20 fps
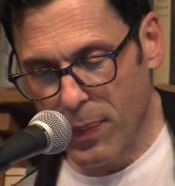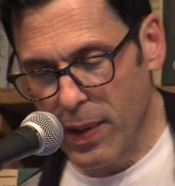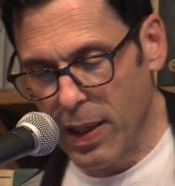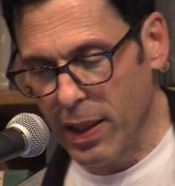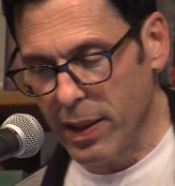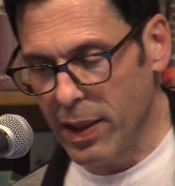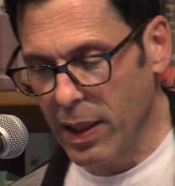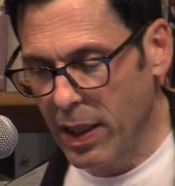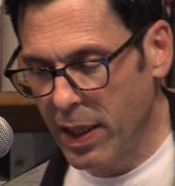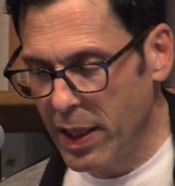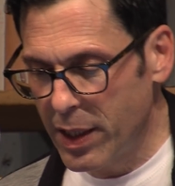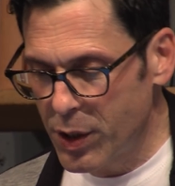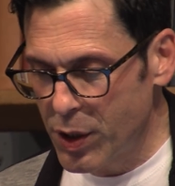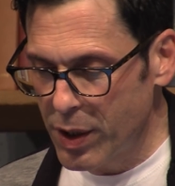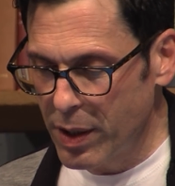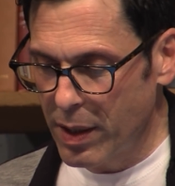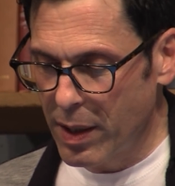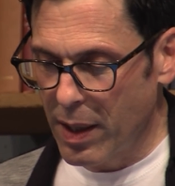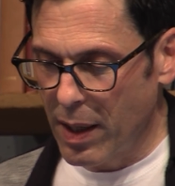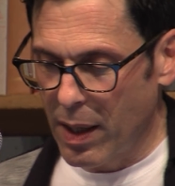in the
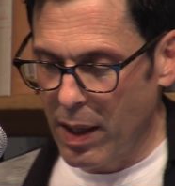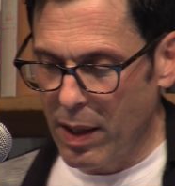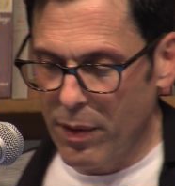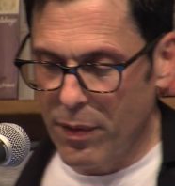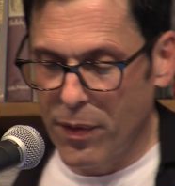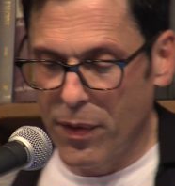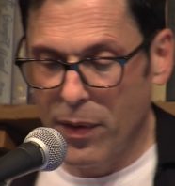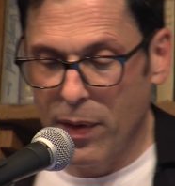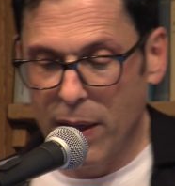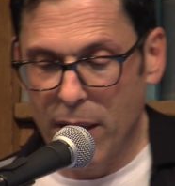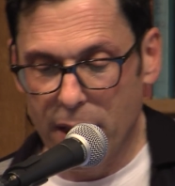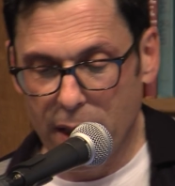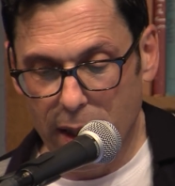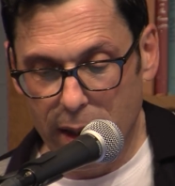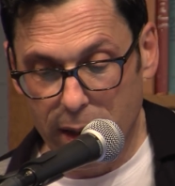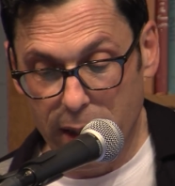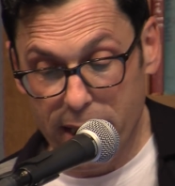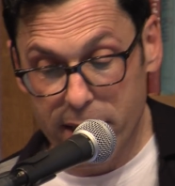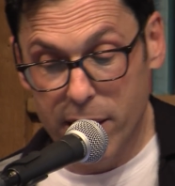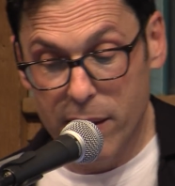kitchen of
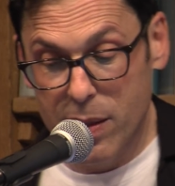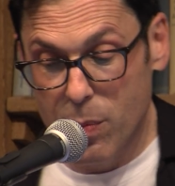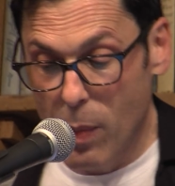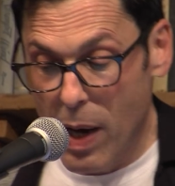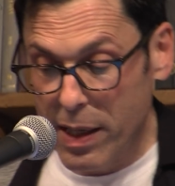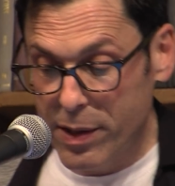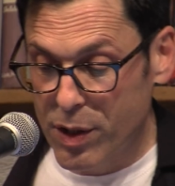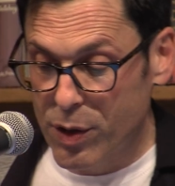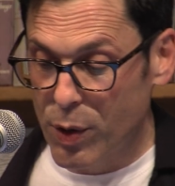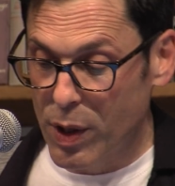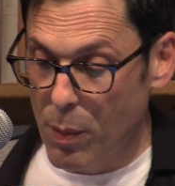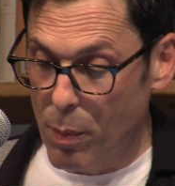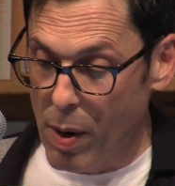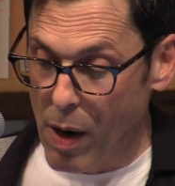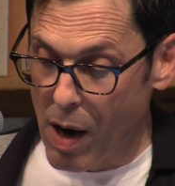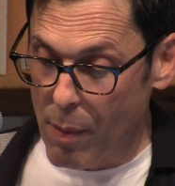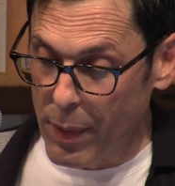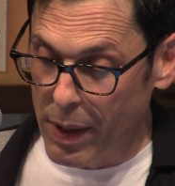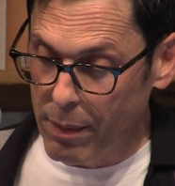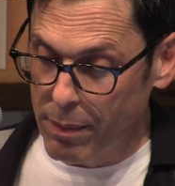Leslie's Mott Street
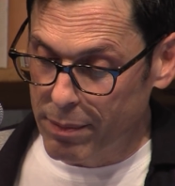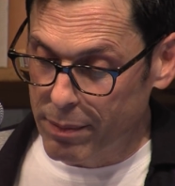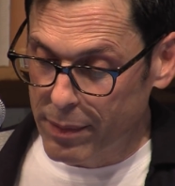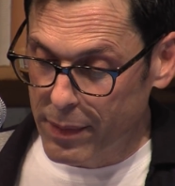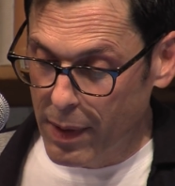apartment,